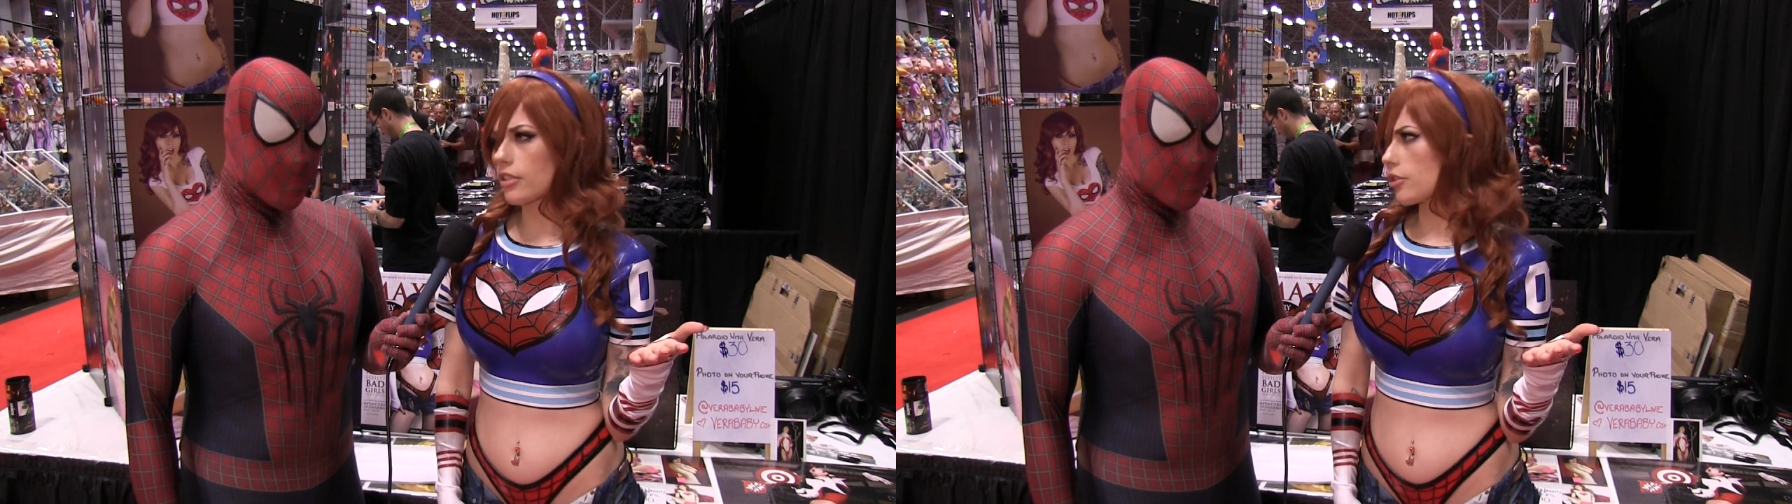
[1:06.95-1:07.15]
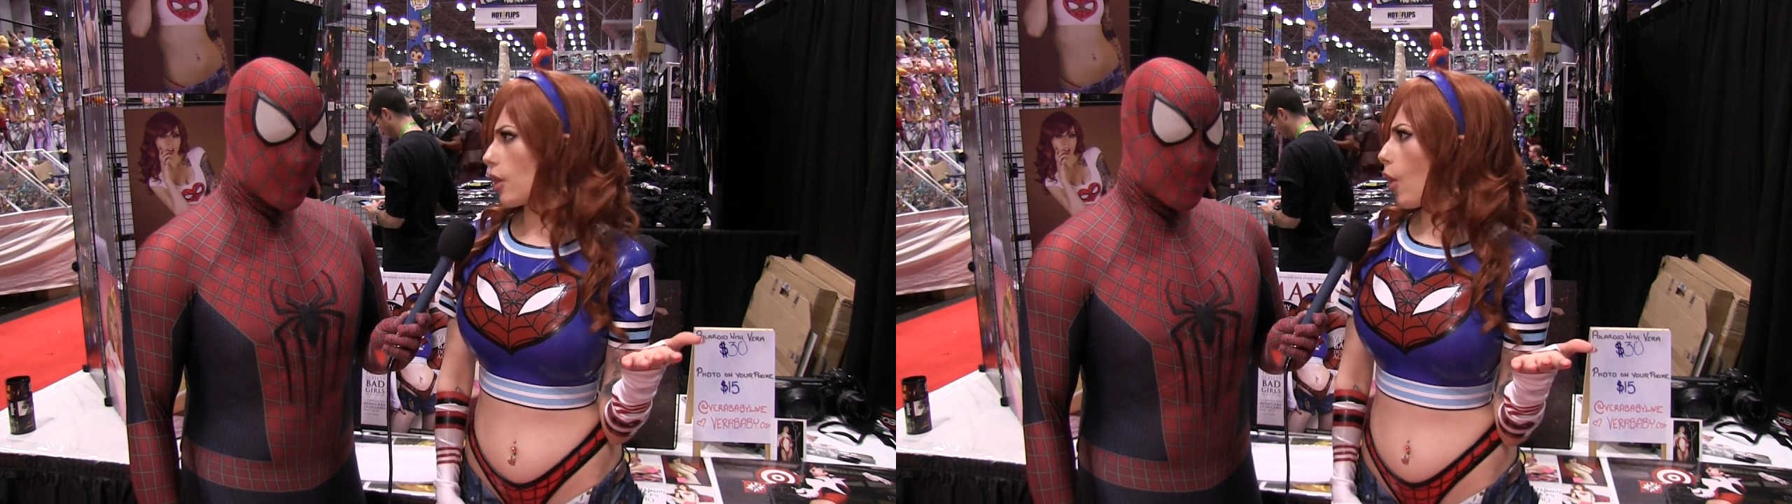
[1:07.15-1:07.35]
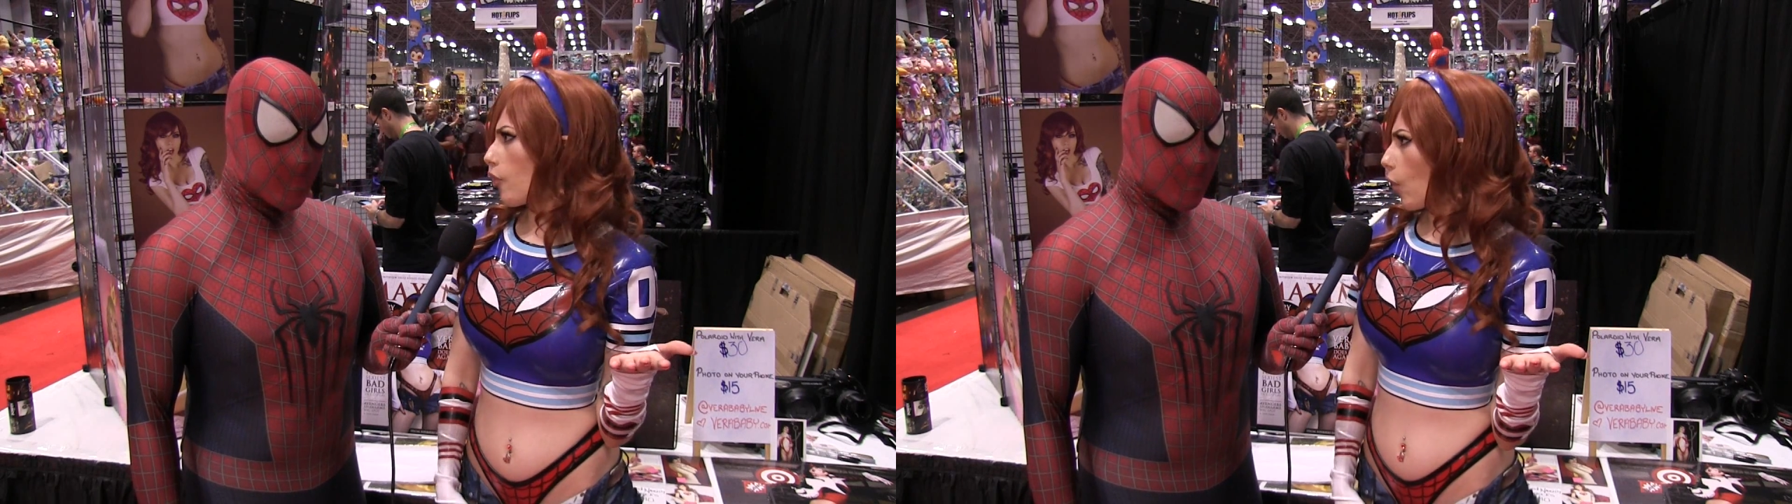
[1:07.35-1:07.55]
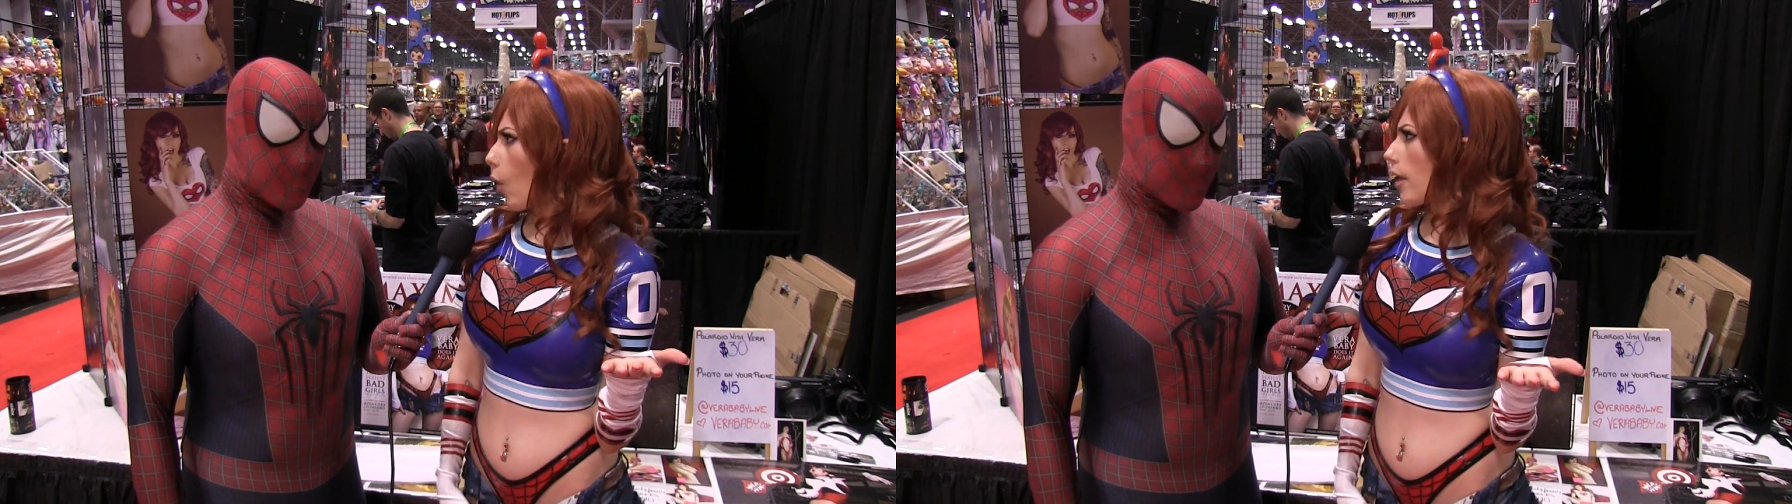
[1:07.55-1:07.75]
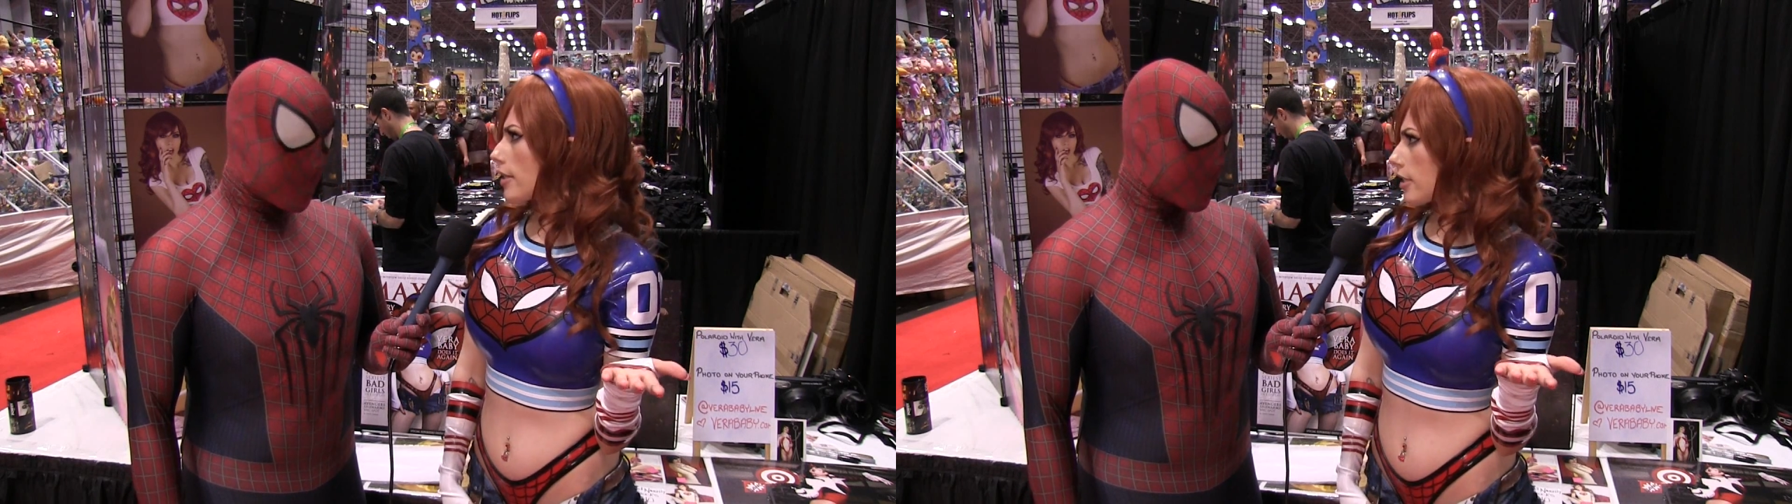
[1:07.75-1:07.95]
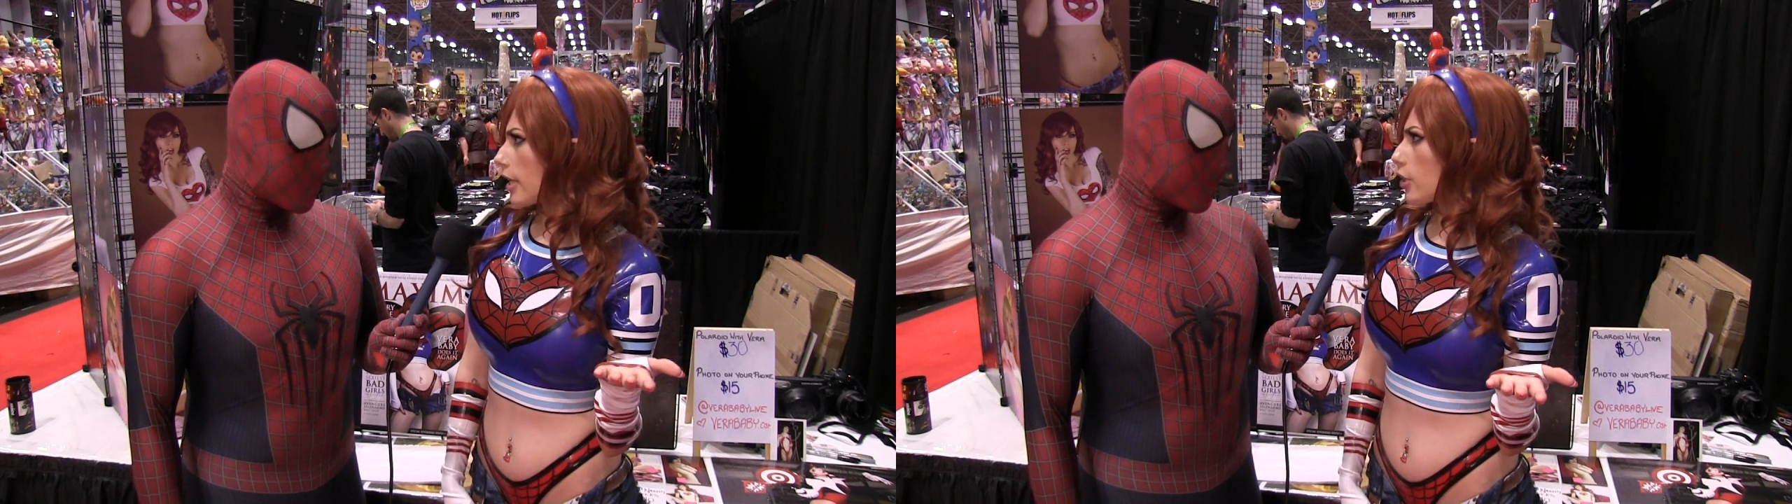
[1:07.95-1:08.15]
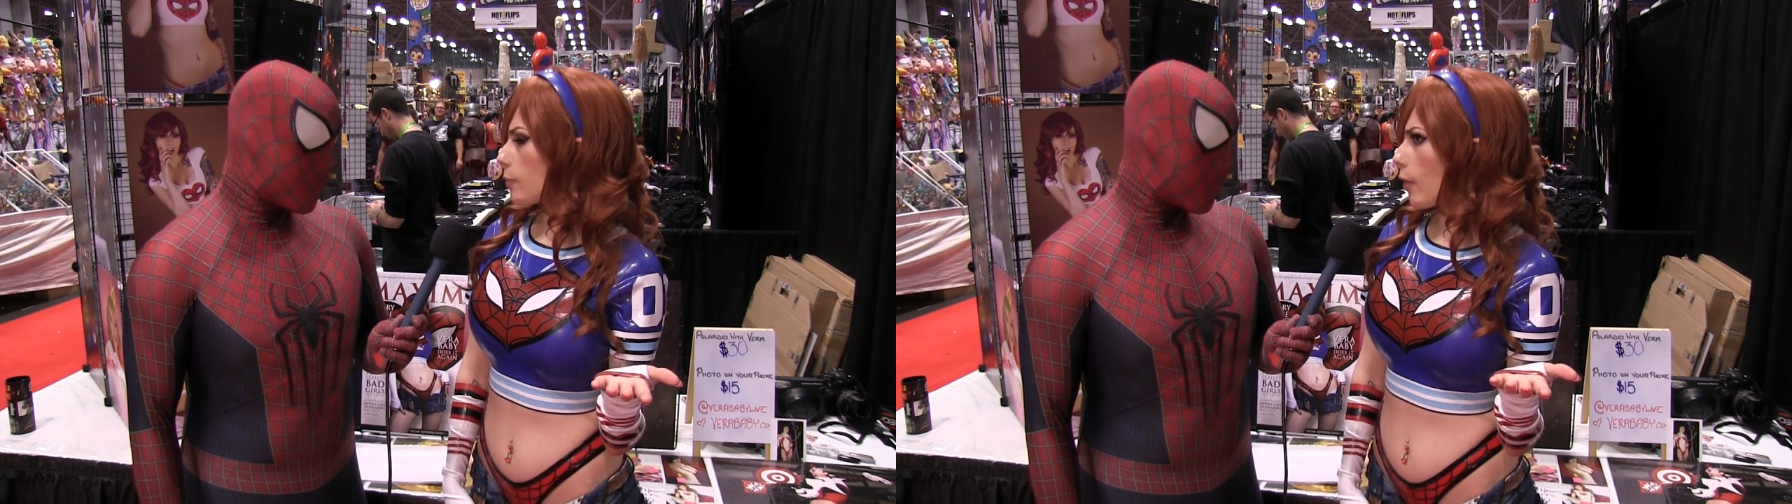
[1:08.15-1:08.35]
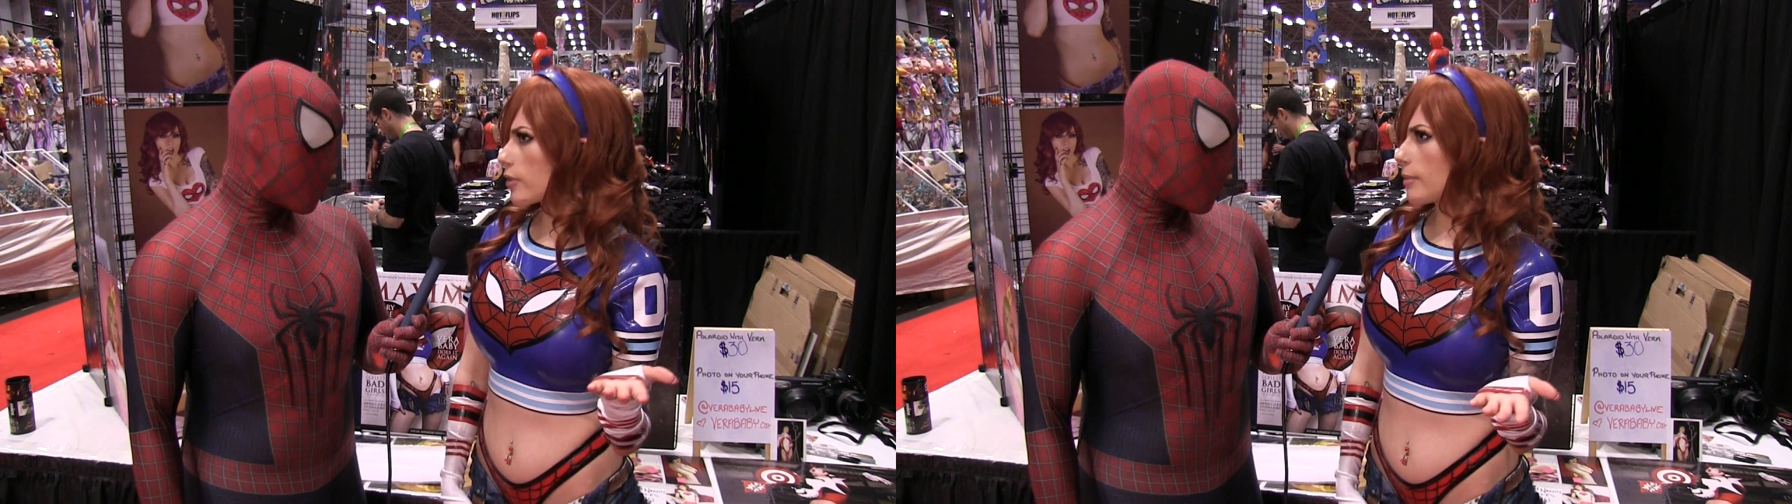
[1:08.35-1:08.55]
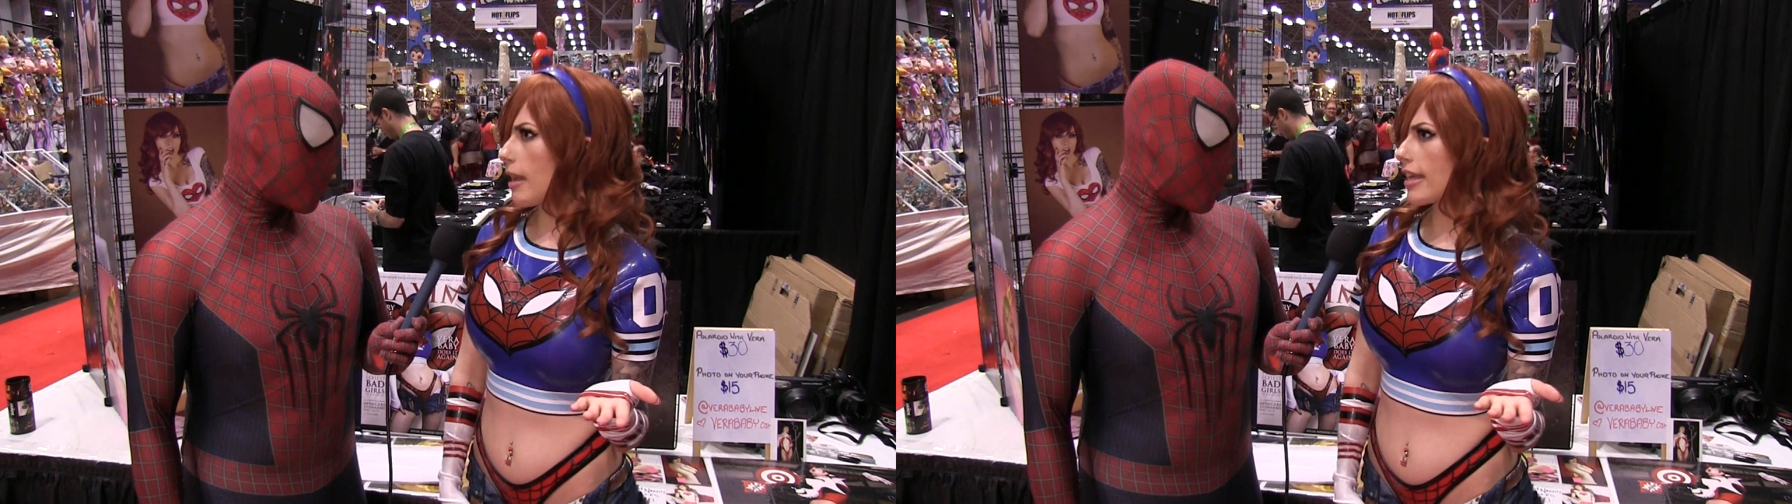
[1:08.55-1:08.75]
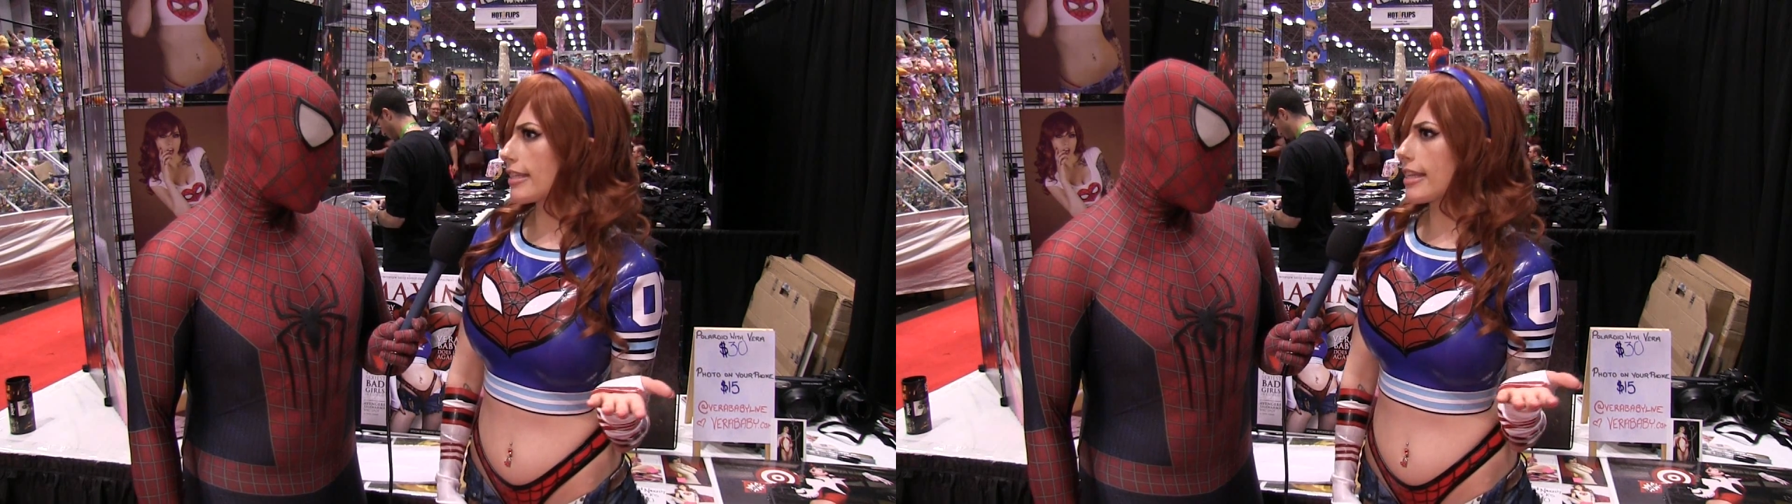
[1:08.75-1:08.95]
so of course they do pose in
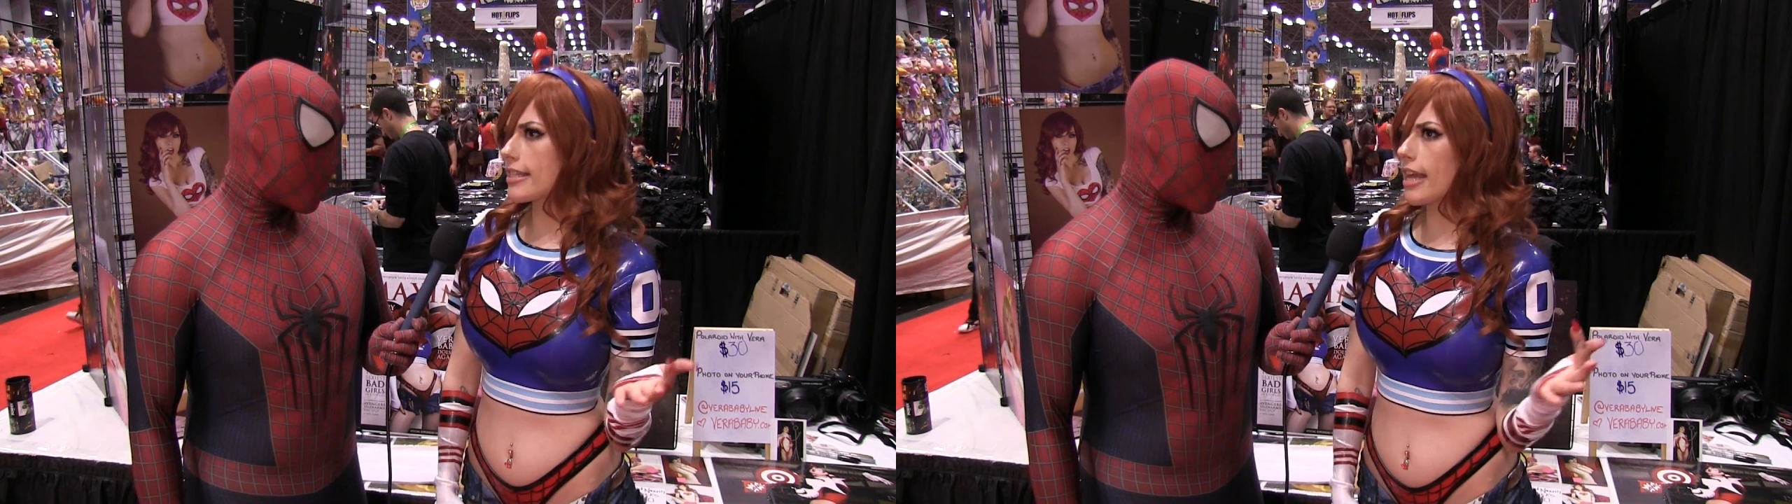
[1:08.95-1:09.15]
magazines,